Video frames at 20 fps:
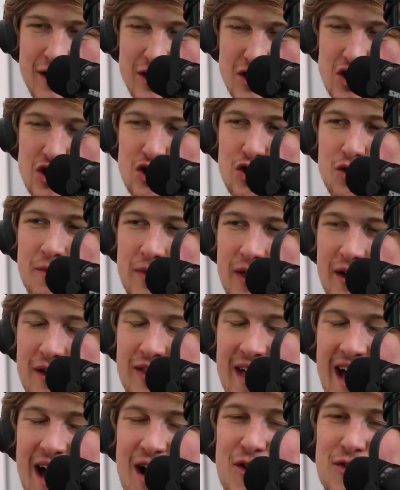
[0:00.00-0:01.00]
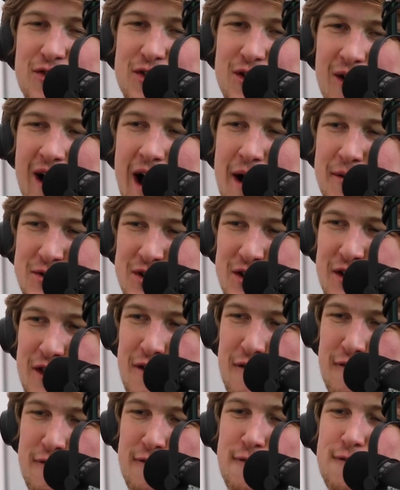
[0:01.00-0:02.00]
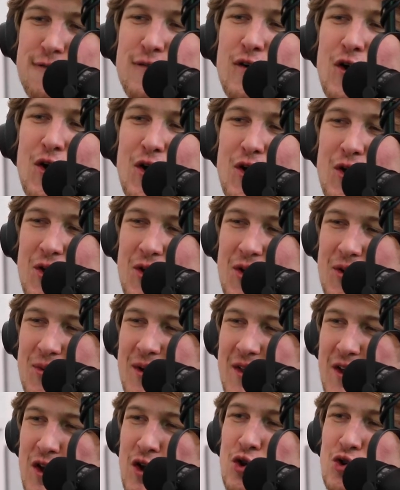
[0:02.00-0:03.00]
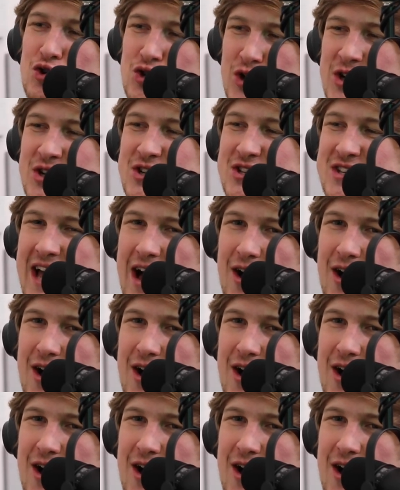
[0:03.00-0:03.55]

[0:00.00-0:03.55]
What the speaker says: and the soup, the healthier option and the full, really nutritious